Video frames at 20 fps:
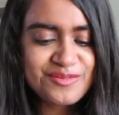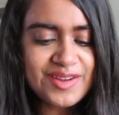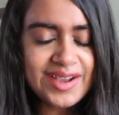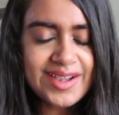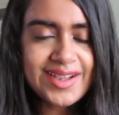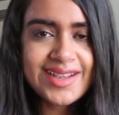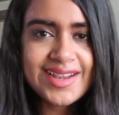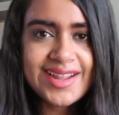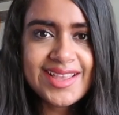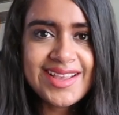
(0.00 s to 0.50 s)

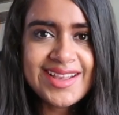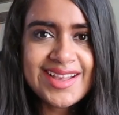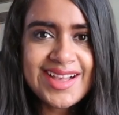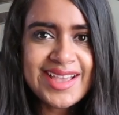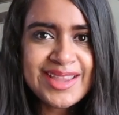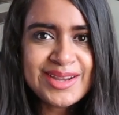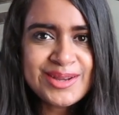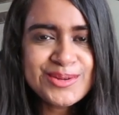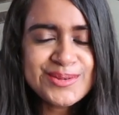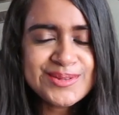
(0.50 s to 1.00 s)
felt like
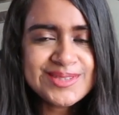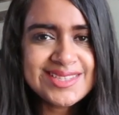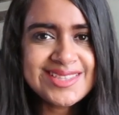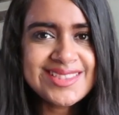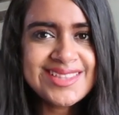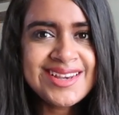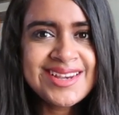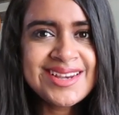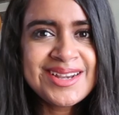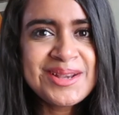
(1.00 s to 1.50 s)
I know
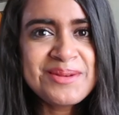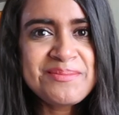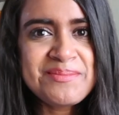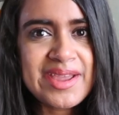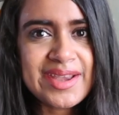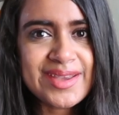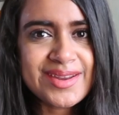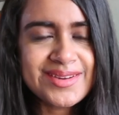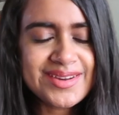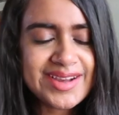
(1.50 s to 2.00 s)
Sindh a little
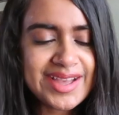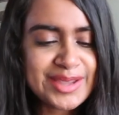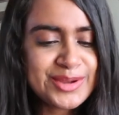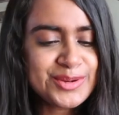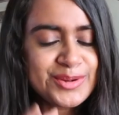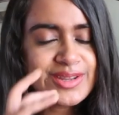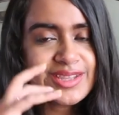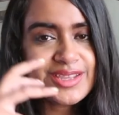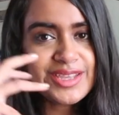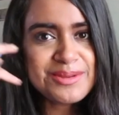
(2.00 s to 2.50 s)
better. I
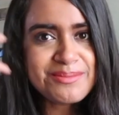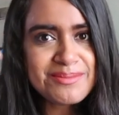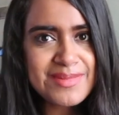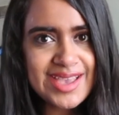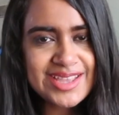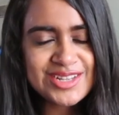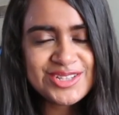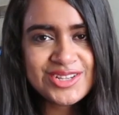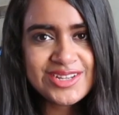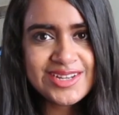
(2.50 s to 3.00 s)
could
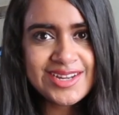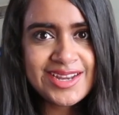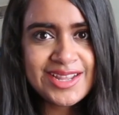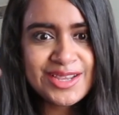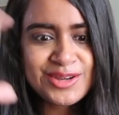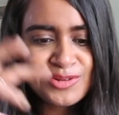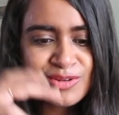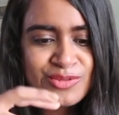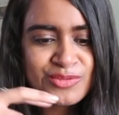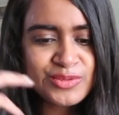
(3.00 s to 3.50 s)
imagine
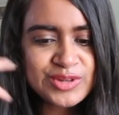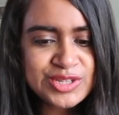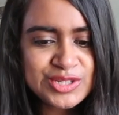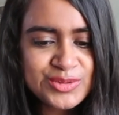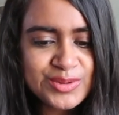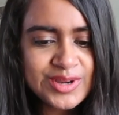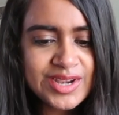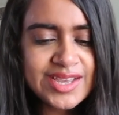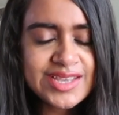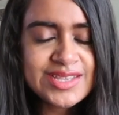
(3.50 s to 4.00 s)
and I could
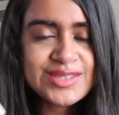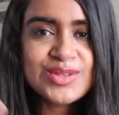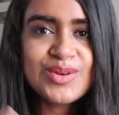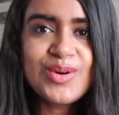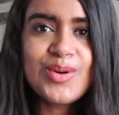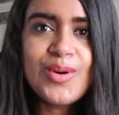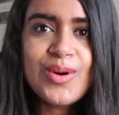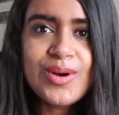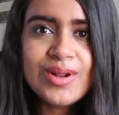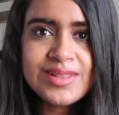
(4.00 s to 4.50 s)
visualize
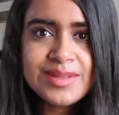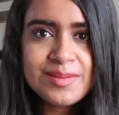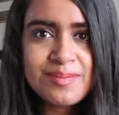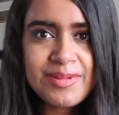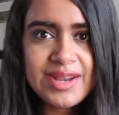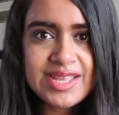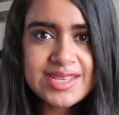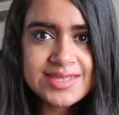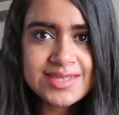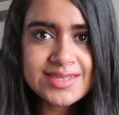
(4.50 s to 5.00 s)
all the
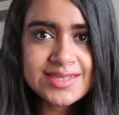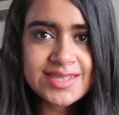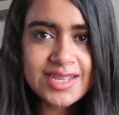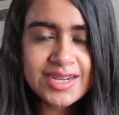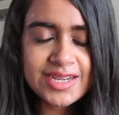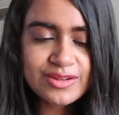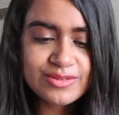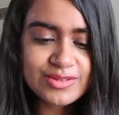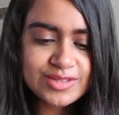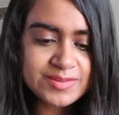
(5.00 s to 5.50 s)
places
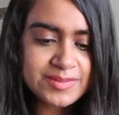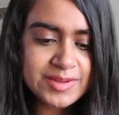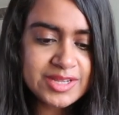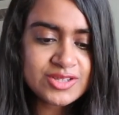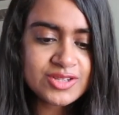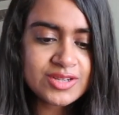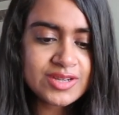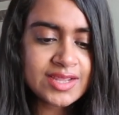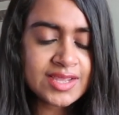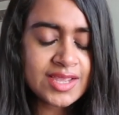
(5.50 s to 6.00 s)
that he was
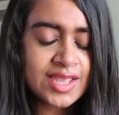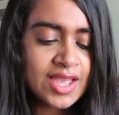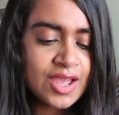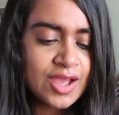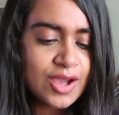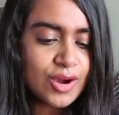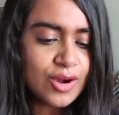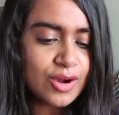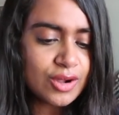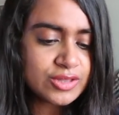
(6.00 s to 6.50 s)
mentioning,
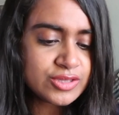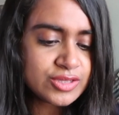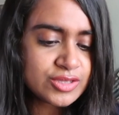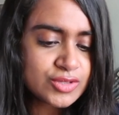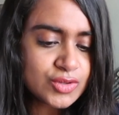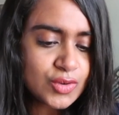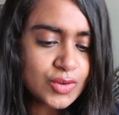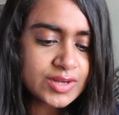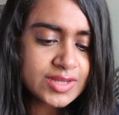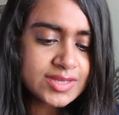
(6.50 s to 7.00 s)
all the
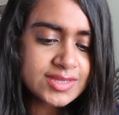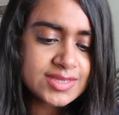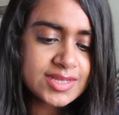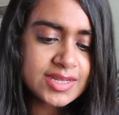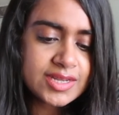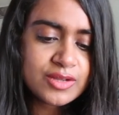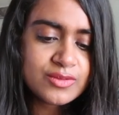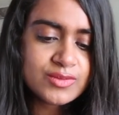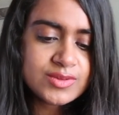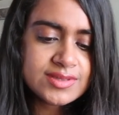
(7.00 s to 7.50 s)
stories
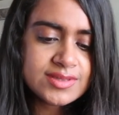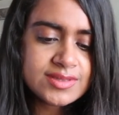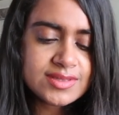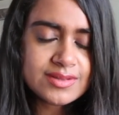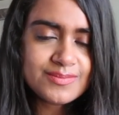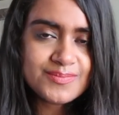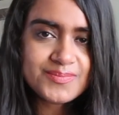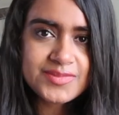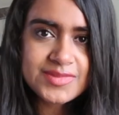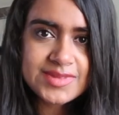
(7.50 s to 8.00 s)
that he
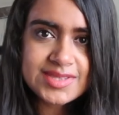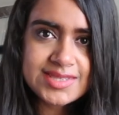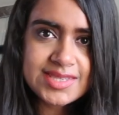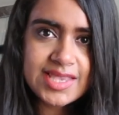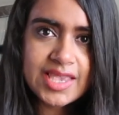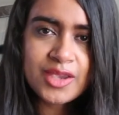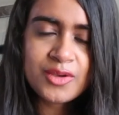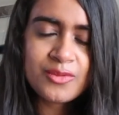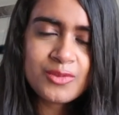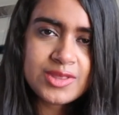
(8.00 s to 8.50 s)
was
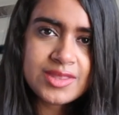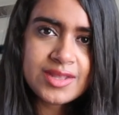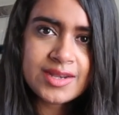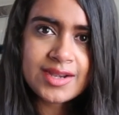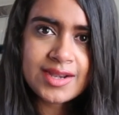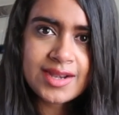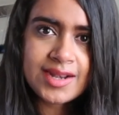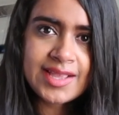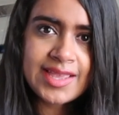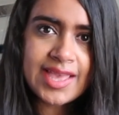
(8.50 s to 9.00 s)
saying with the
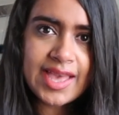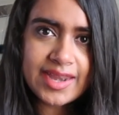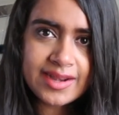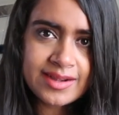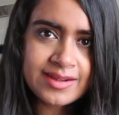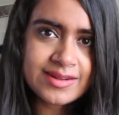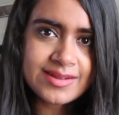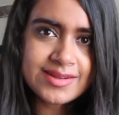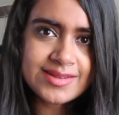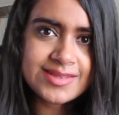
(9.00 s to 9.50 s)
little
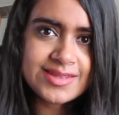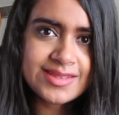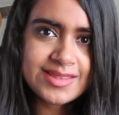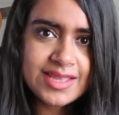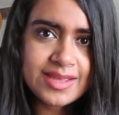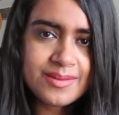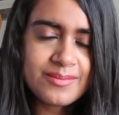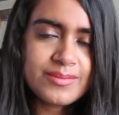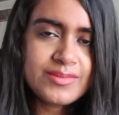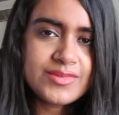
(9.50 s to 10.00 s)
characters
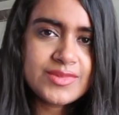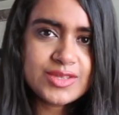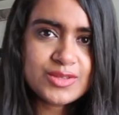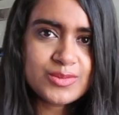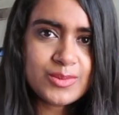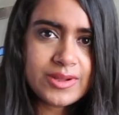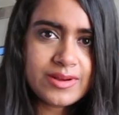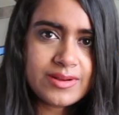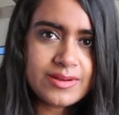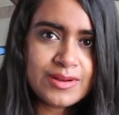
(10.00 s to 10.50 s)
in them.
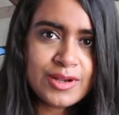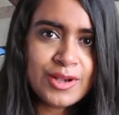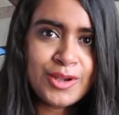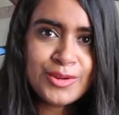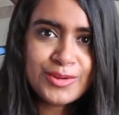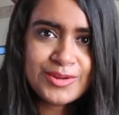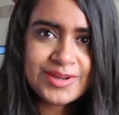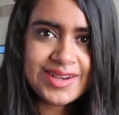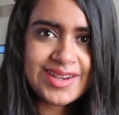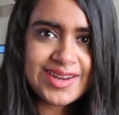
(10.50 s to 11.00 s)
This one
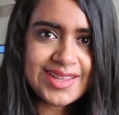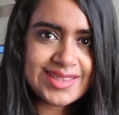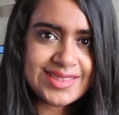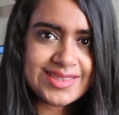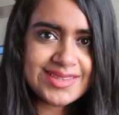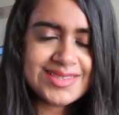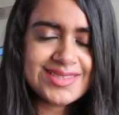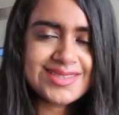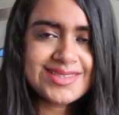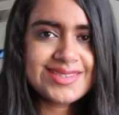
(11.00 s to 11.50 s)
looked
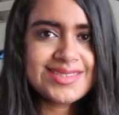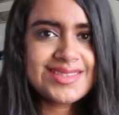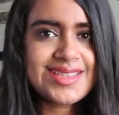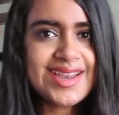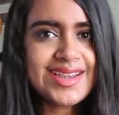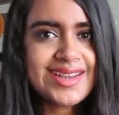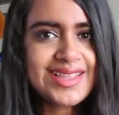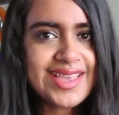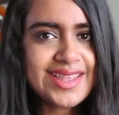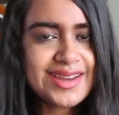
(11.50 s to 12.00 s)
like this,
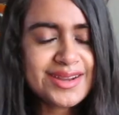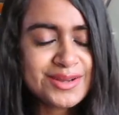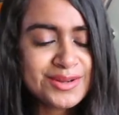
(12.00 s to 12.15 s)
that